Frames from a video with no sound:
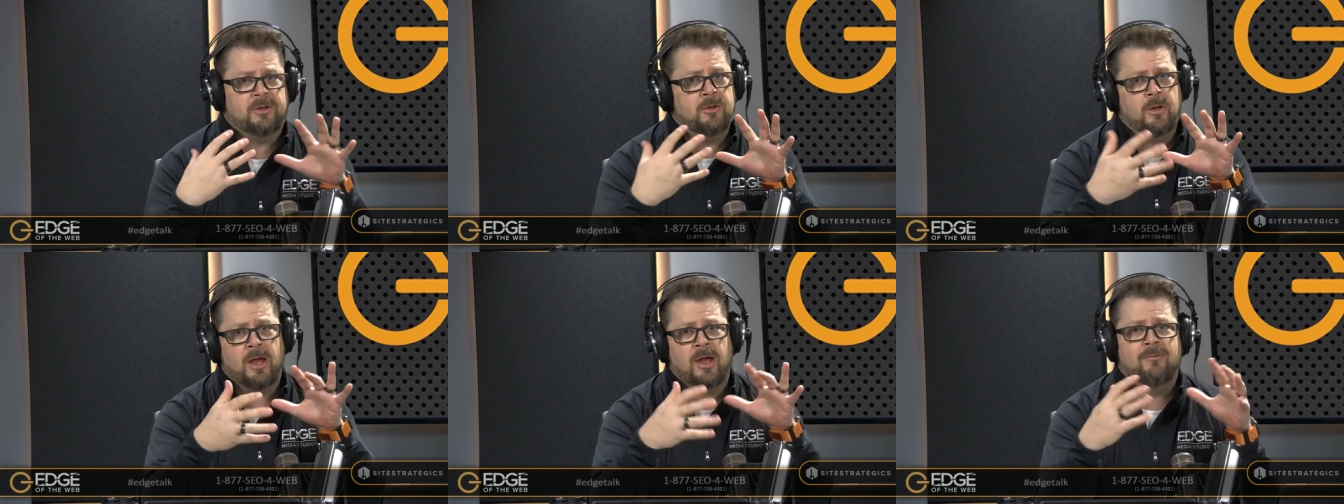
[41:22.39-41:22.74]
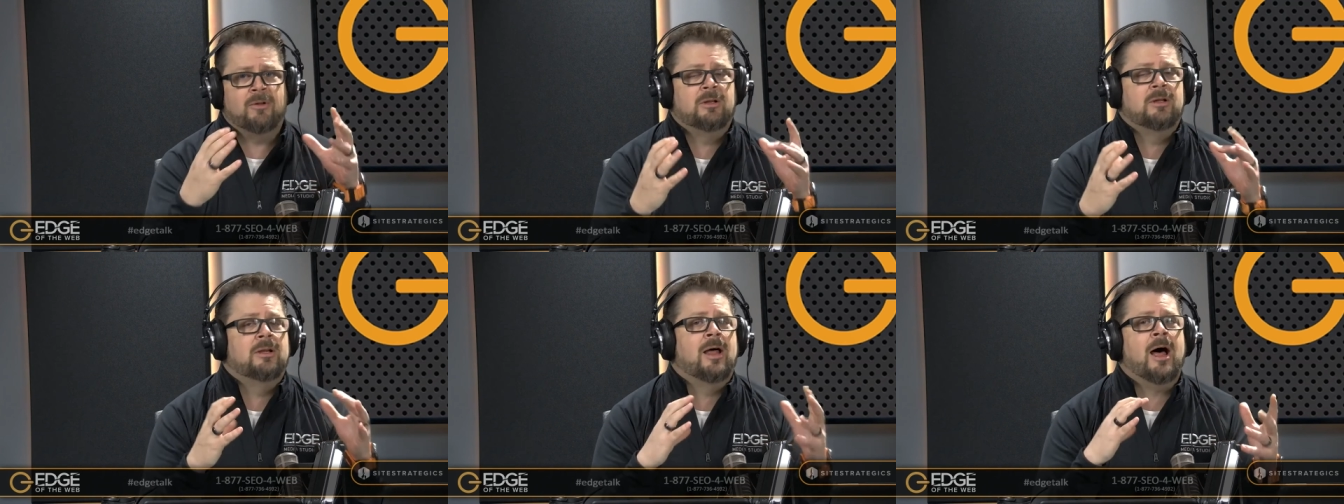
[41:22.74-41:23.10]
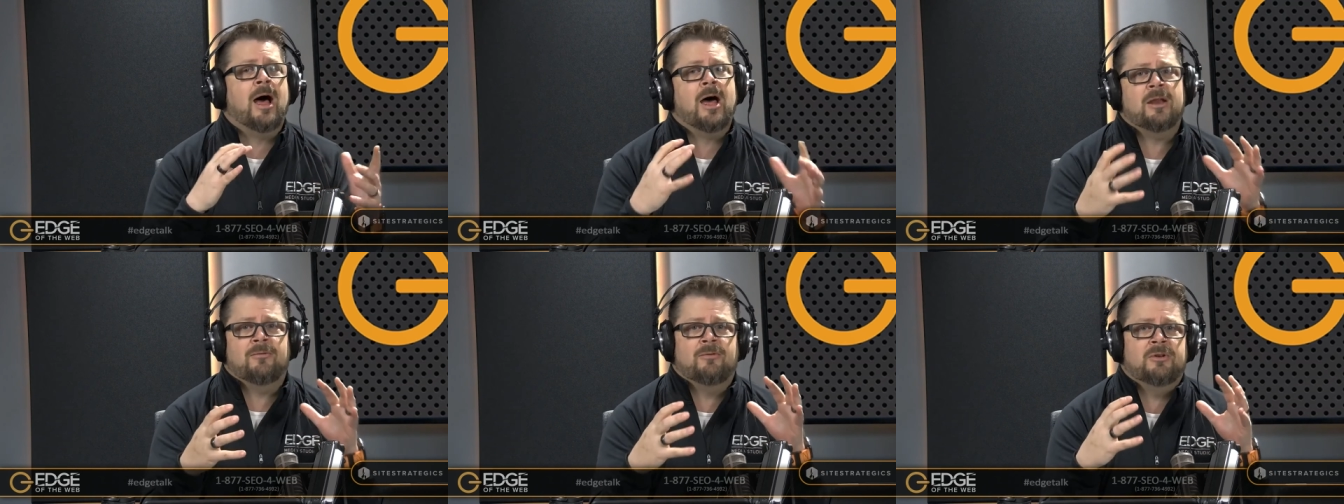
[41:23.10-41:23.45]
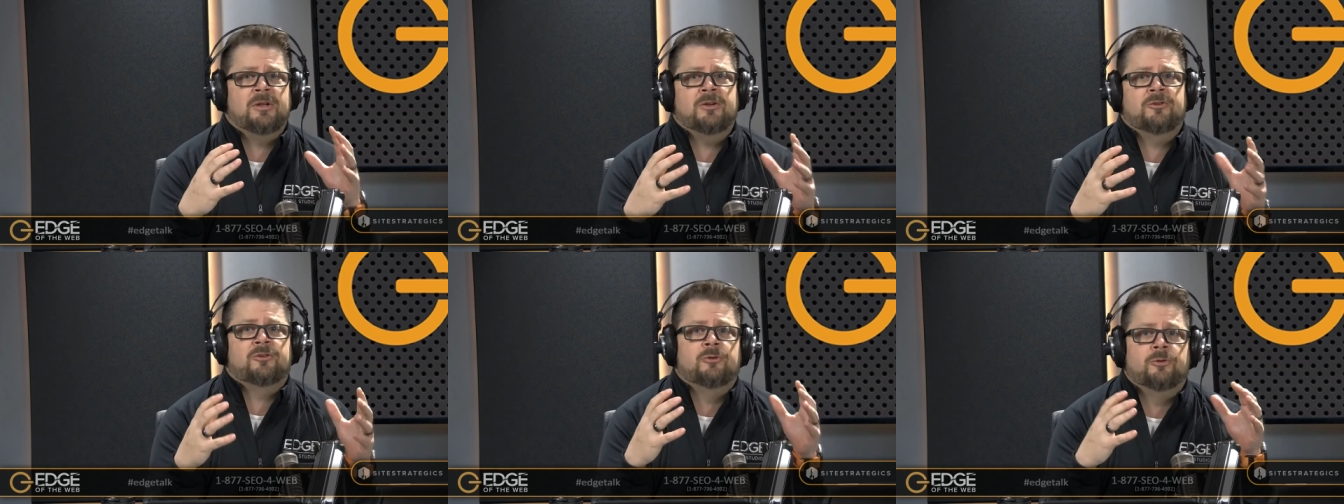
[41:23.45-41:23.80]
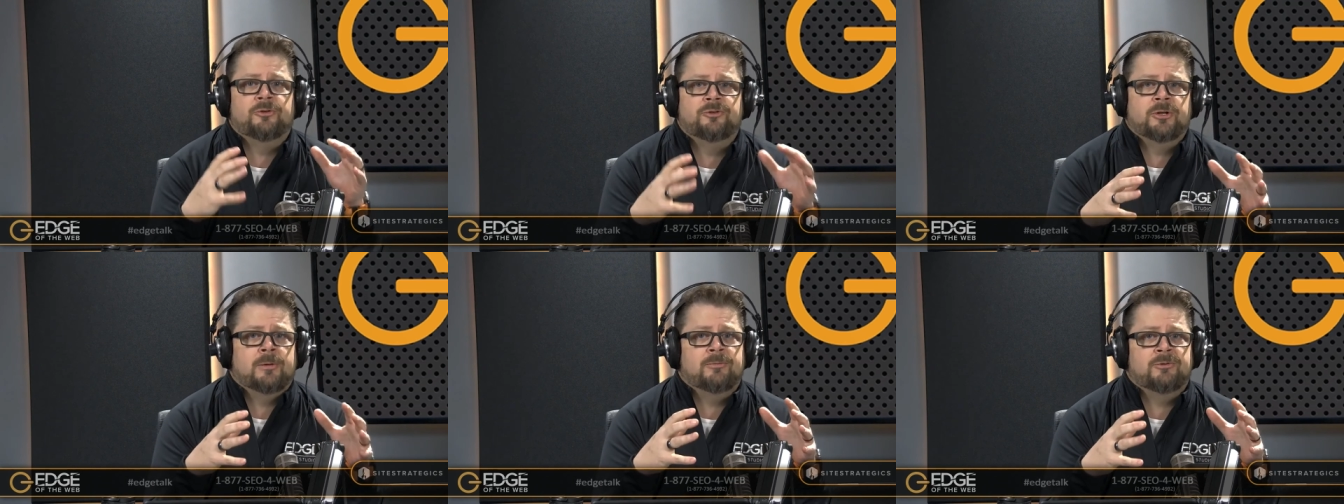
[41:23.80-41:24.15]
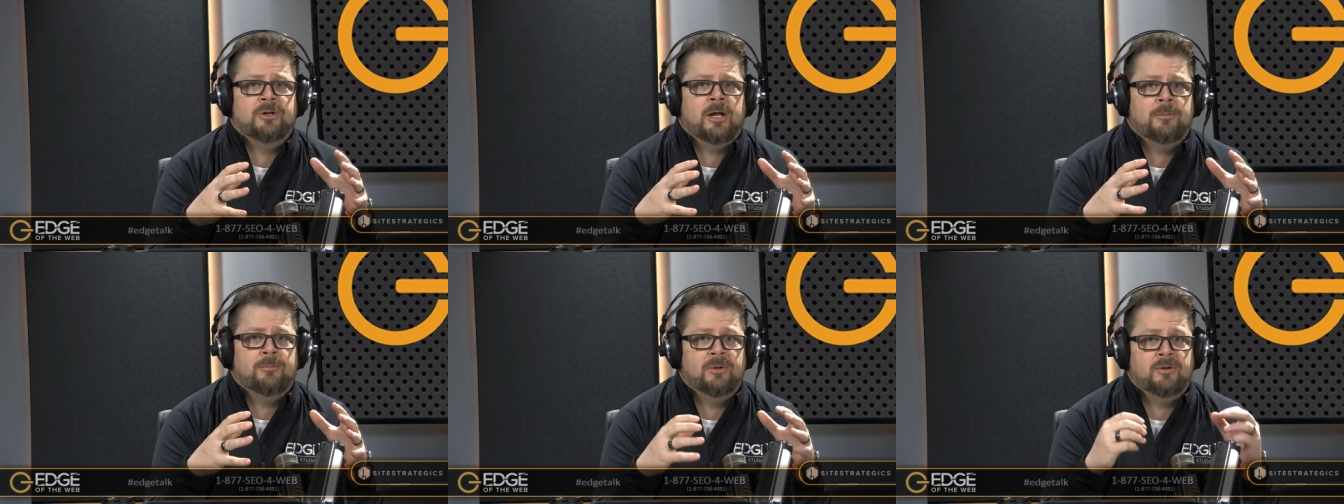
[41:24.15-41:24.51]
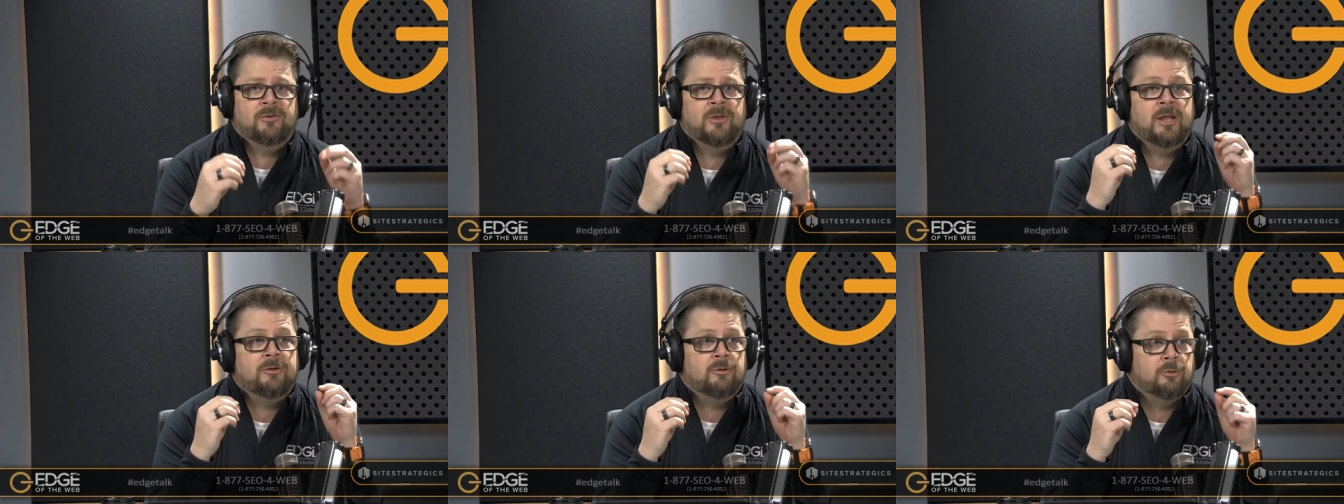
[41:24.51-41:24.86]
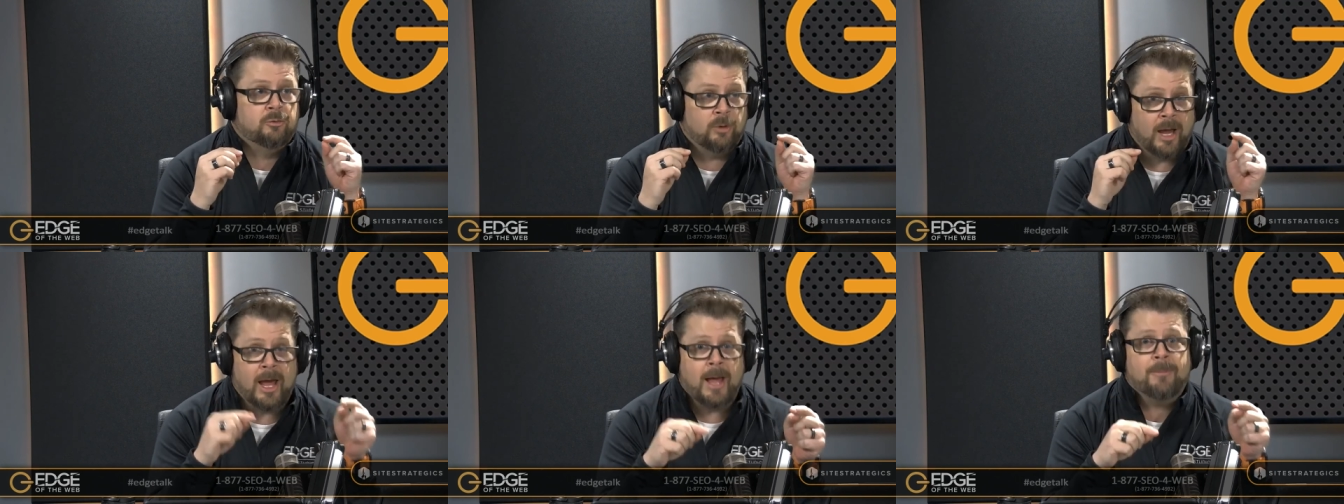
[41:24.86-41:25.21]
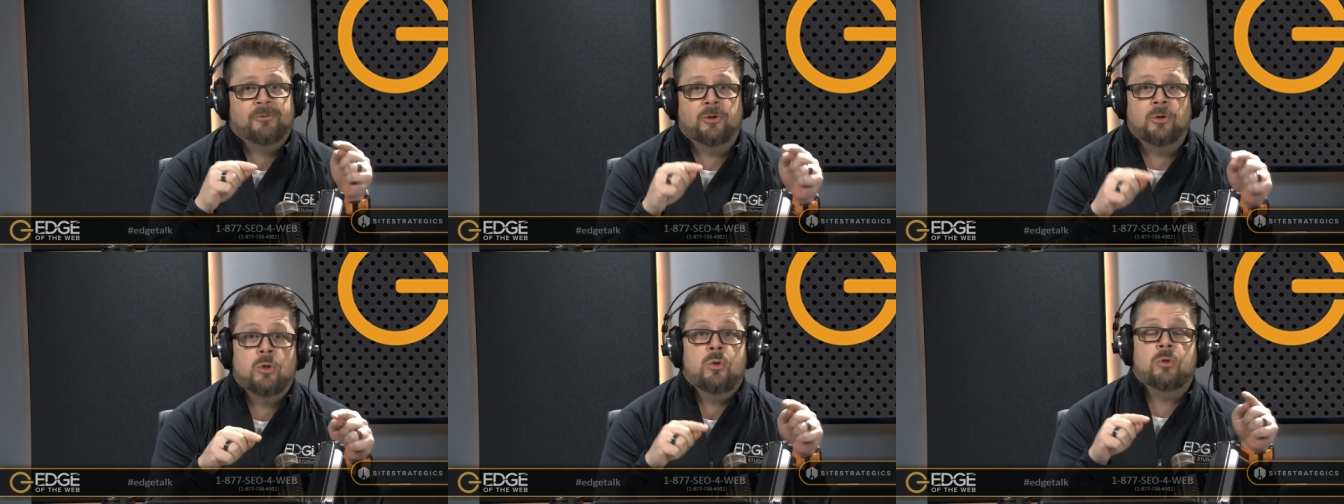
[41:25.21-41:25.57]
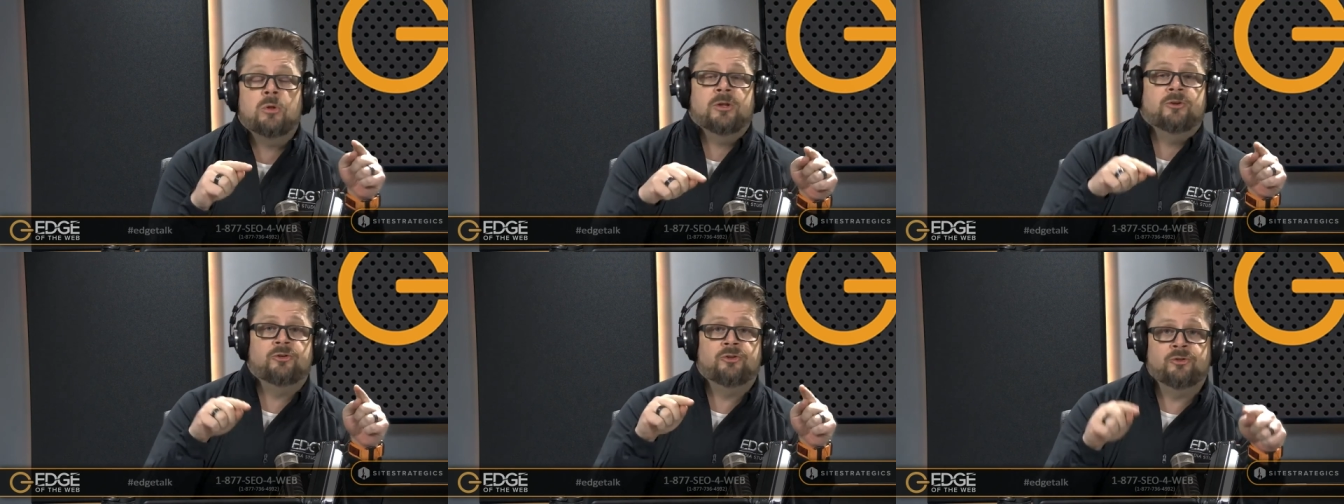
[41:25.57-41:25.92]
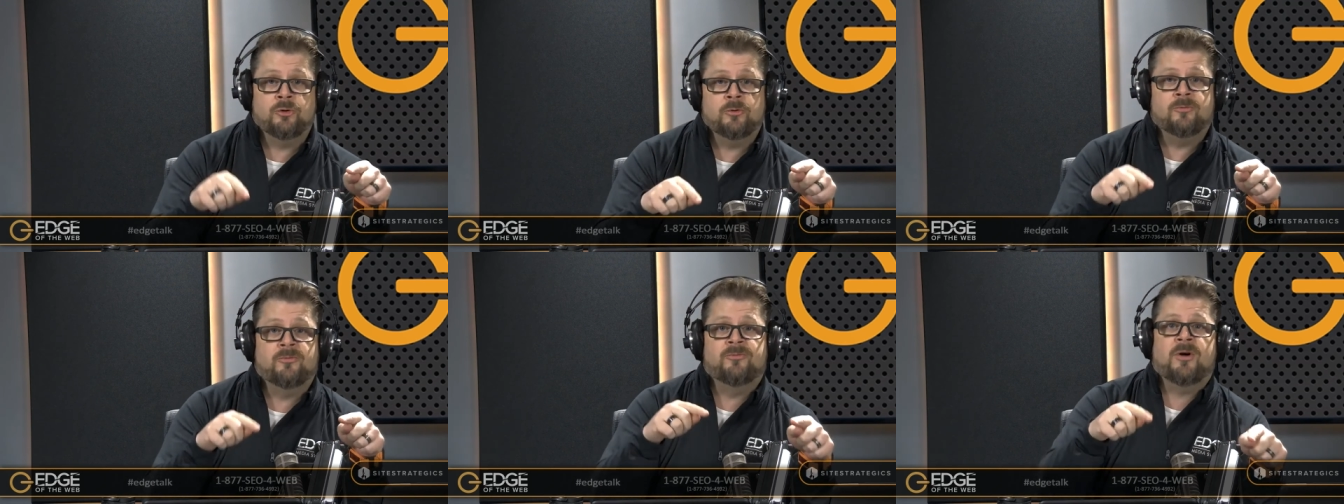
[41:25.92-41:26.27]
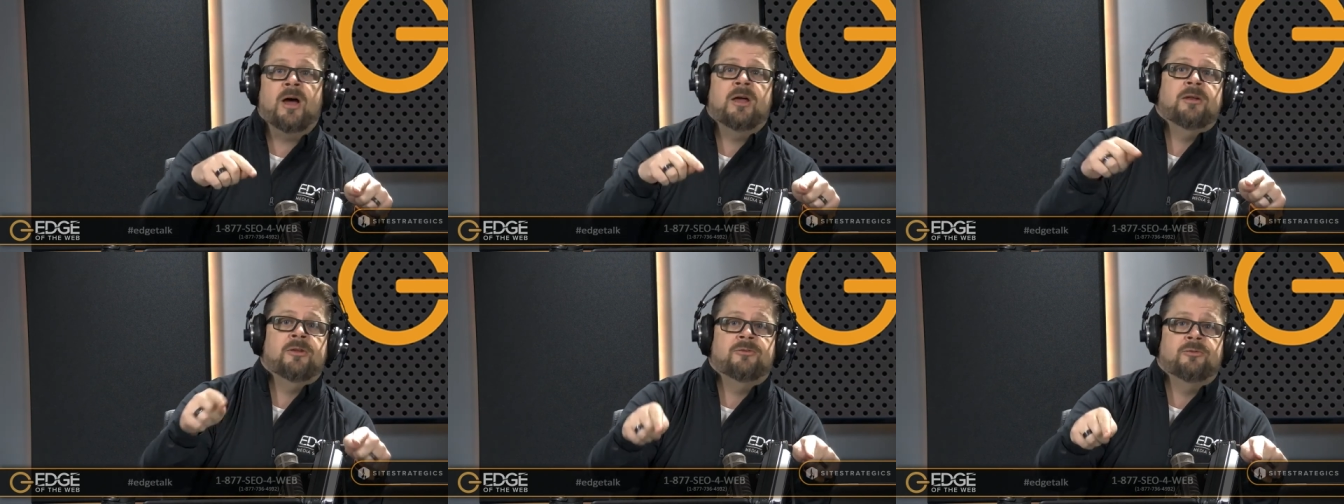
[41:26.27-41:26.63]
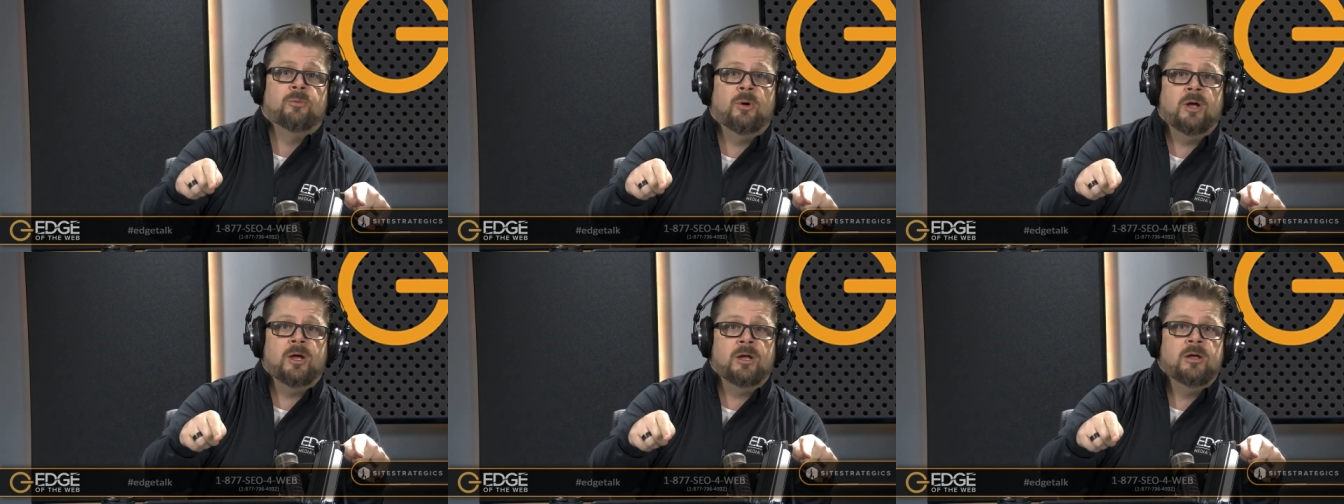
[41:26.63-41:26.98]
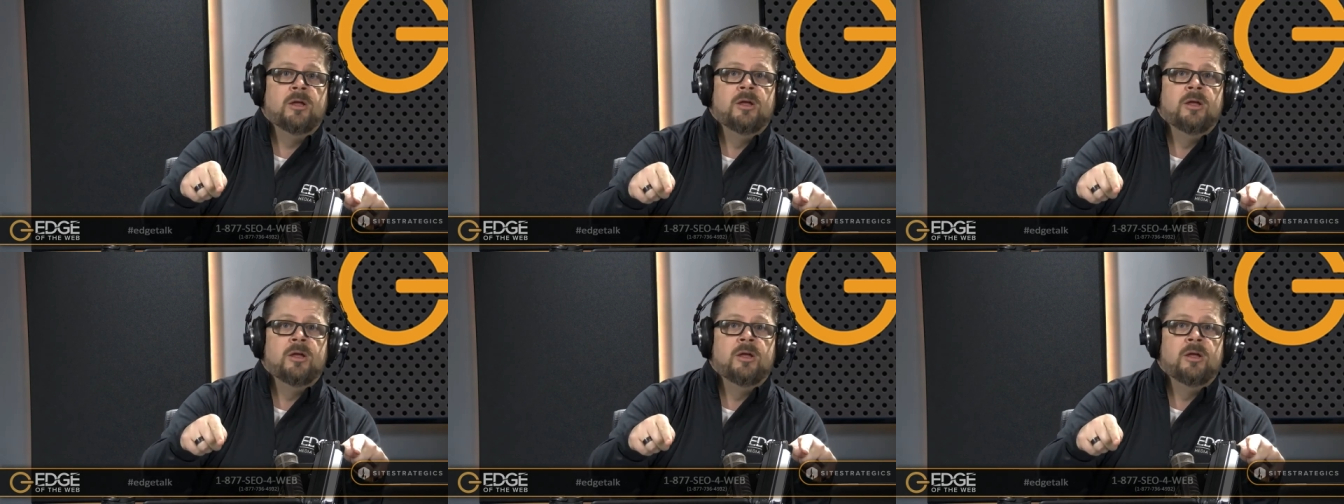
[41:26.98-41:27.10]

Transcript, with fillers: You have a lot of additional subtopics that absolutely should find its way